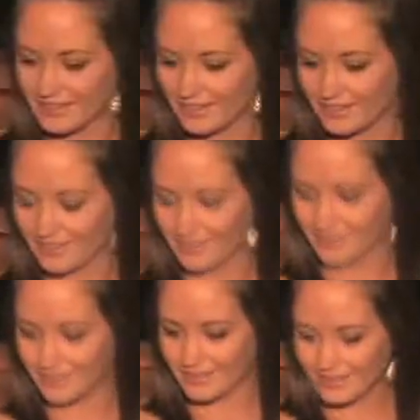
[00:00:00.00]

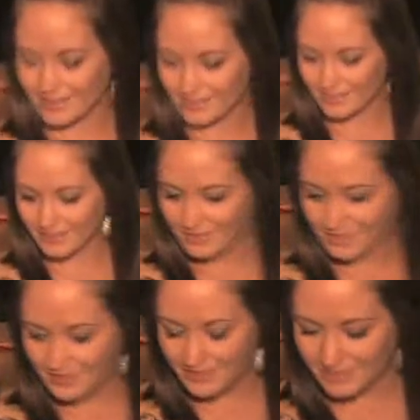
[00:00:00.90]

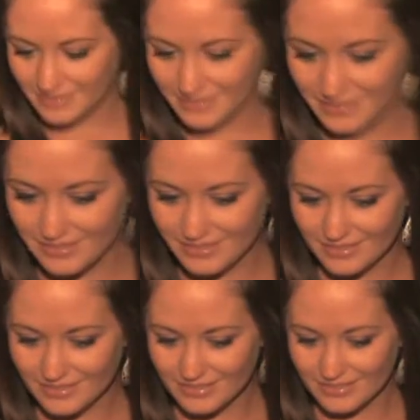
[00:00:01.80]

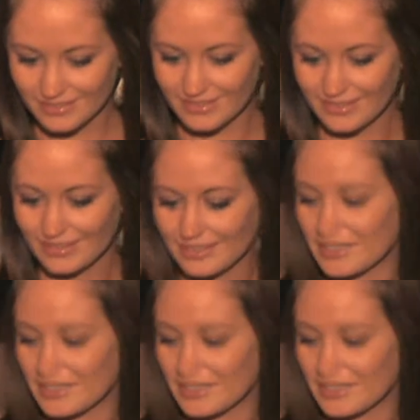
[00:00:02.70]
The person shown says nothing.